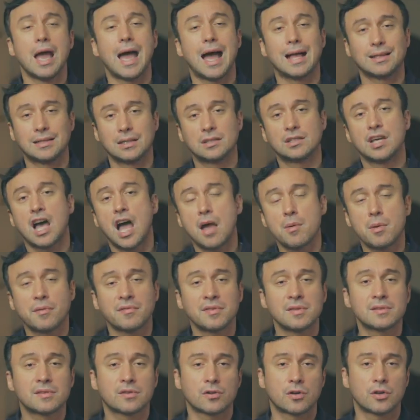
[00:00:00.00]
at the time of
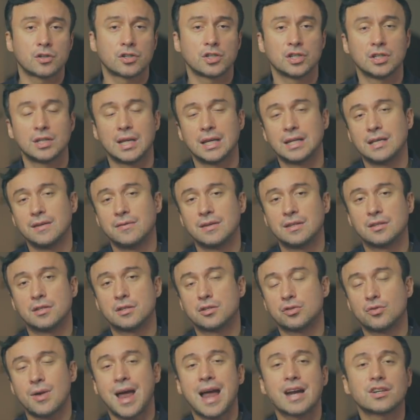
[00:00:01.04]
insertion, and even
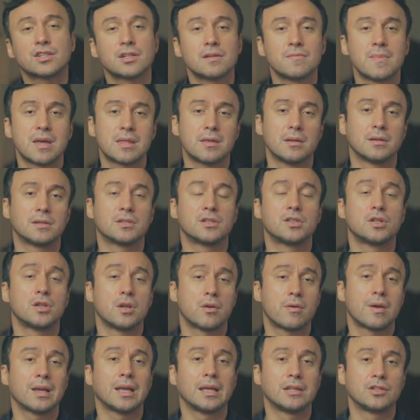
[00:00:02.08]
distraction methods
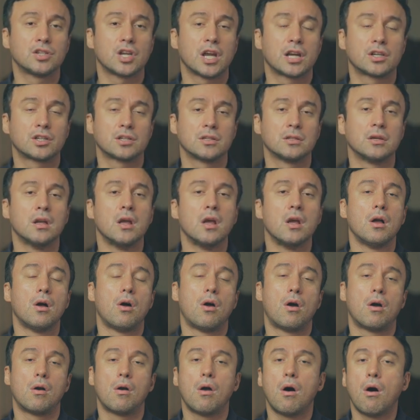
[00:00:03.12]
during injection
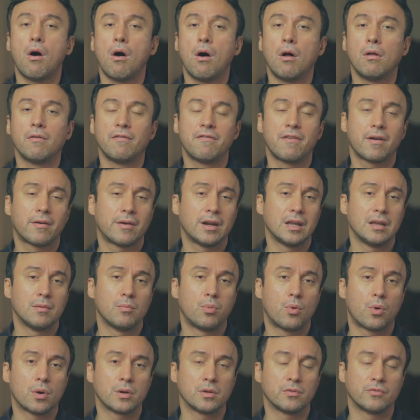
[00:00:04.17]
are all very
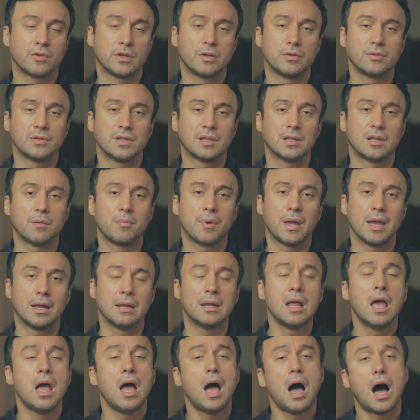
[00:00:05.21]
important in reducing the pain.
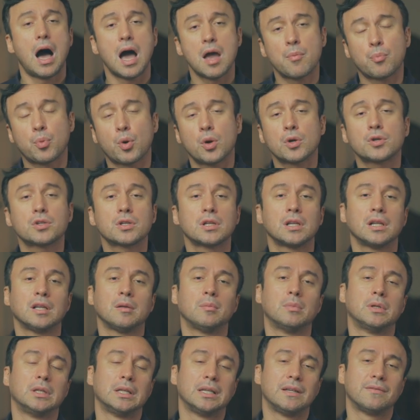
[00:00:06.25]
I personally
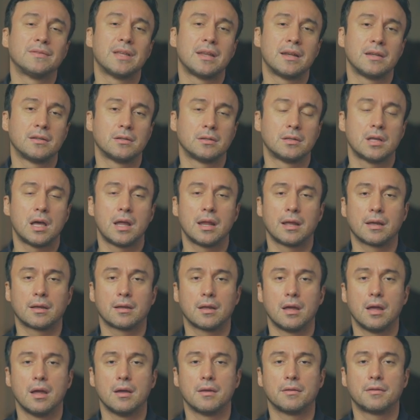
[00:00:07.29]
believe that
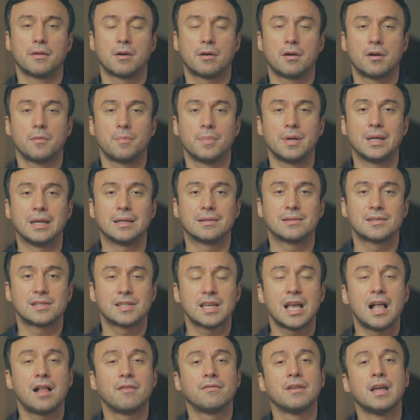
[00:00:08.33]
endodontic therapy
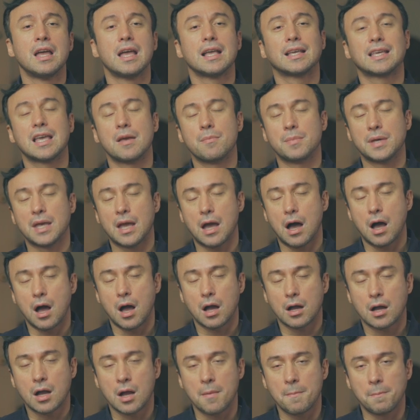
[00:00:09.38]
itself can be
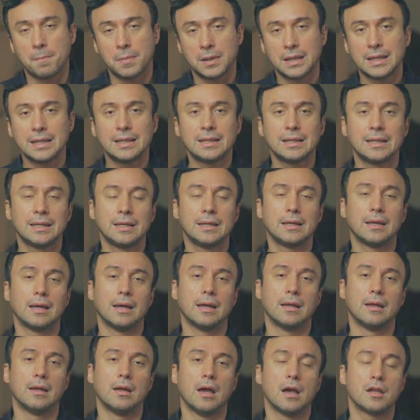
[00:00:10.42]
completely
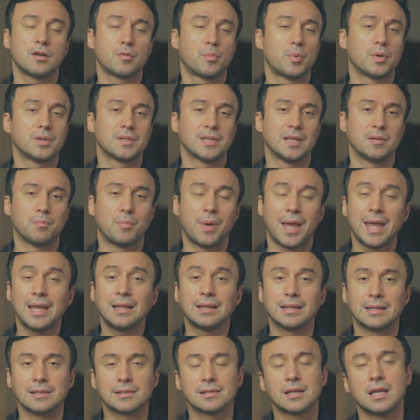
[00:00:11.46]
100%
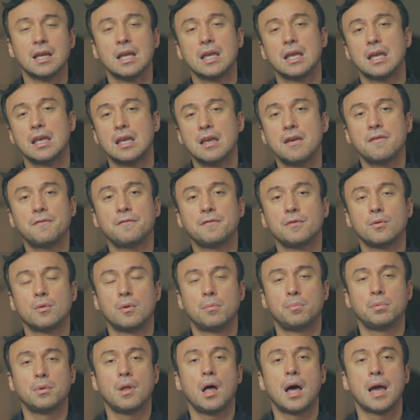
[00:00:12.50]
painless if you
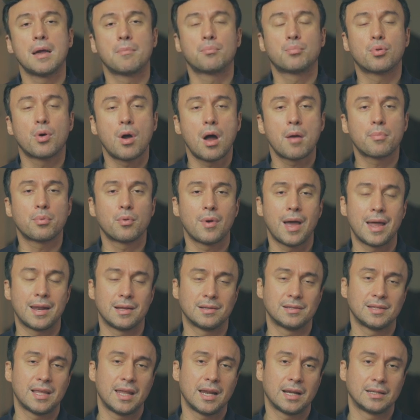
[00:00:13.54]
apply proper
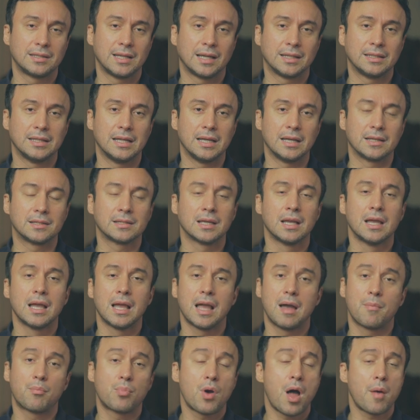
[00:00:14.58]
anesthetic techniques.
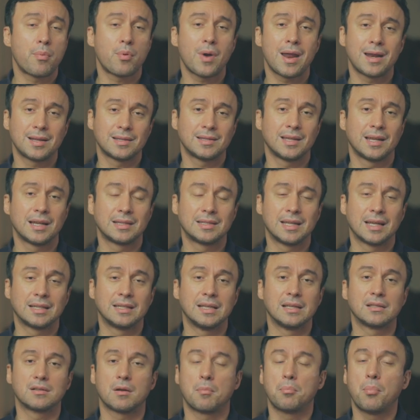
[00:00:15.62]
And proper anesthetic
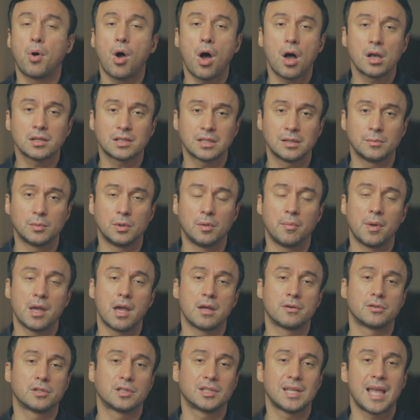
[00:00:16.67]
techniques are possible by
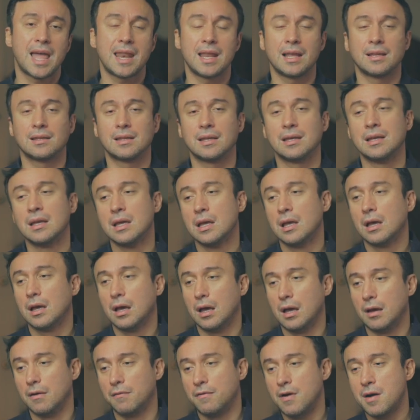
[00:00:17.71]
understanding the
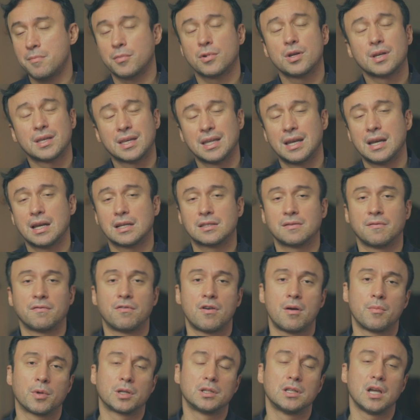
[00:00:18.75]
pharmacokinetics and
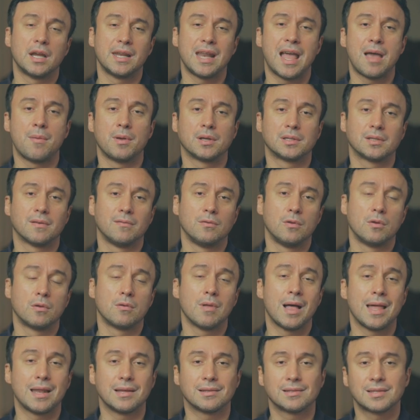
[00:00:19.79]
pharmacodynamics of
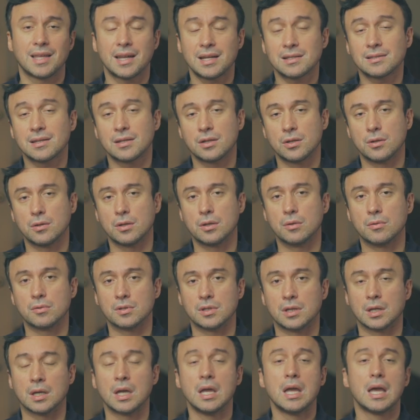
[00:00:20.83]
local anesthetics that you're
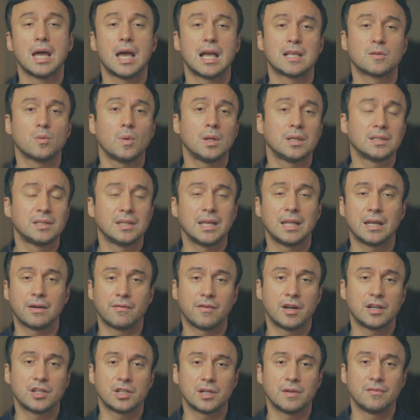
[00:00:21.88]
using, as well as the
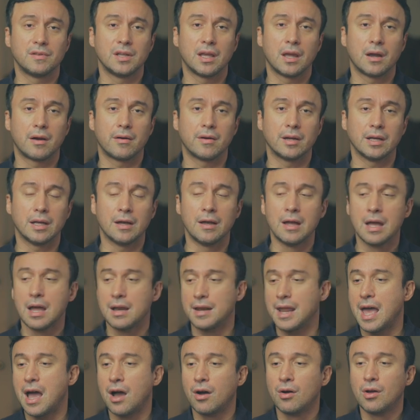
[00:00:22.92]
innervation of the area.
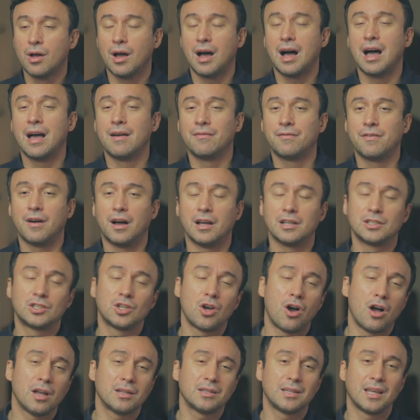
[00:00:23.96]
Now, I
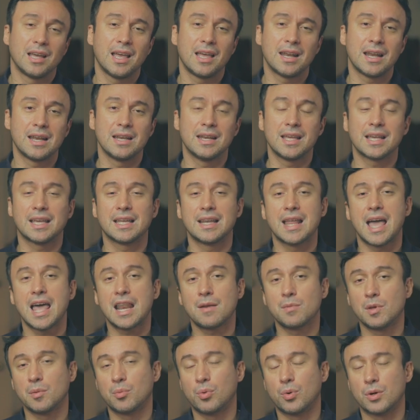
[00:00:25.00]
taught the head and neck
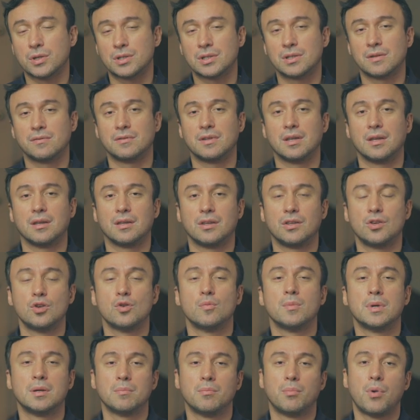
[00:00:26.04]
anatomy portion of the
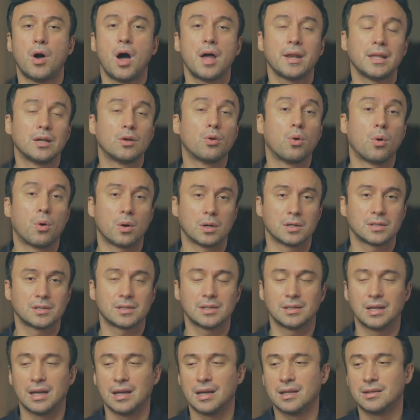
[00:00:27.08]
human body course
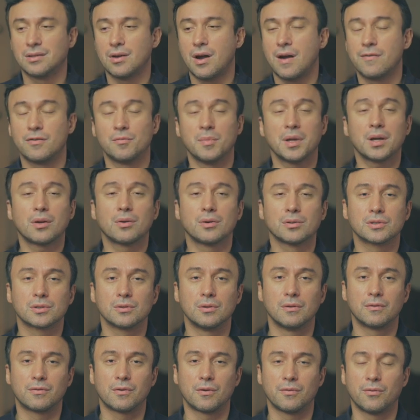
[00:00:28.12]
at the Harvard Medical
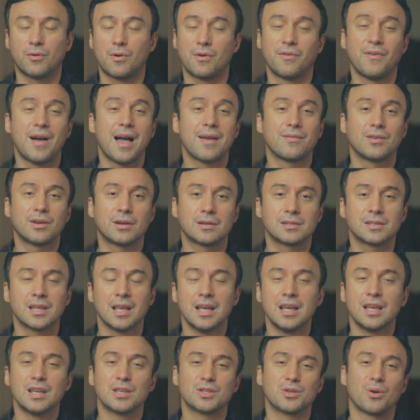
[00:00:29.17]
School for 4 or 5 years.
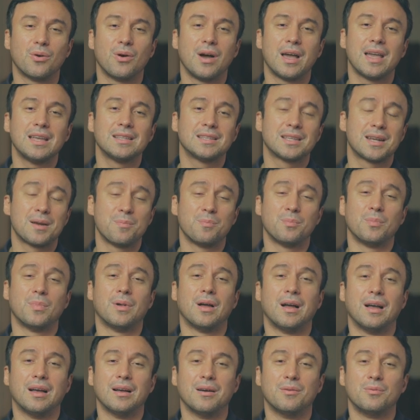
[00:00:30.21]
So I ended
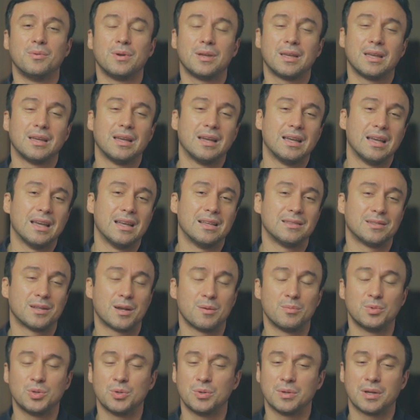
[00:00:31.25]

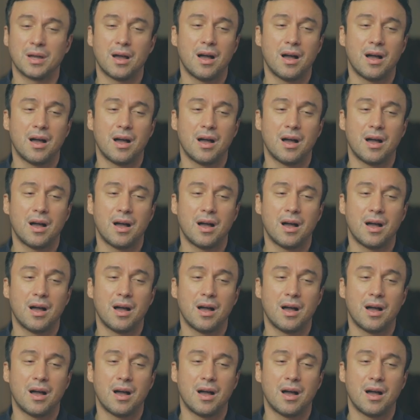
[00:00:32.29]
up, doing